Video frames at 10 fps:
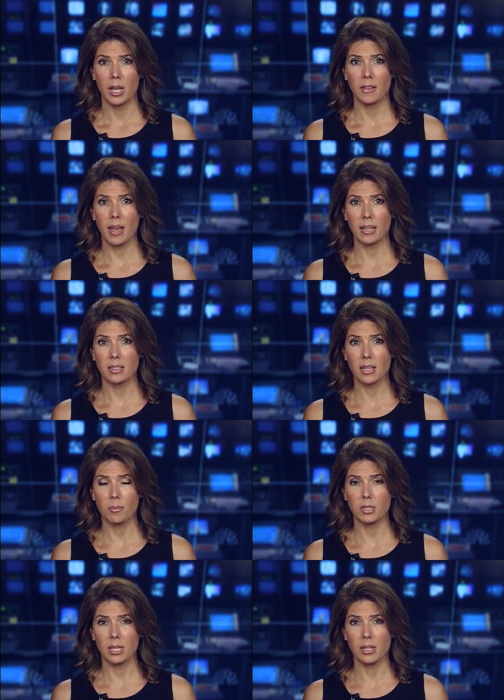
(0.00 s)
and that in some
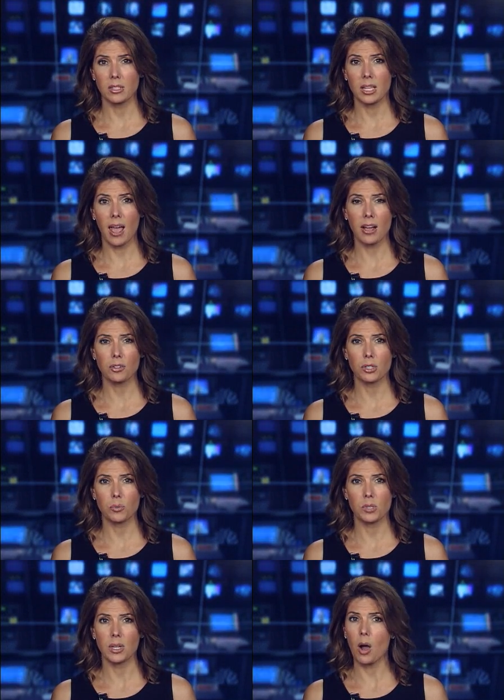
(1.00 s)
scenes the actress
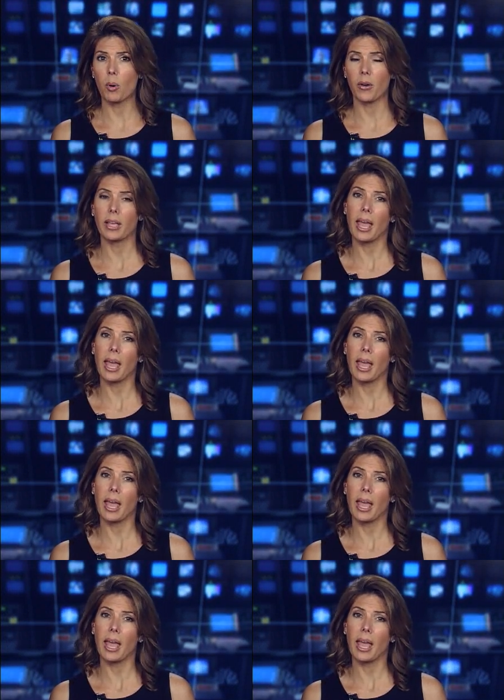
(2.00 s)
was not wearing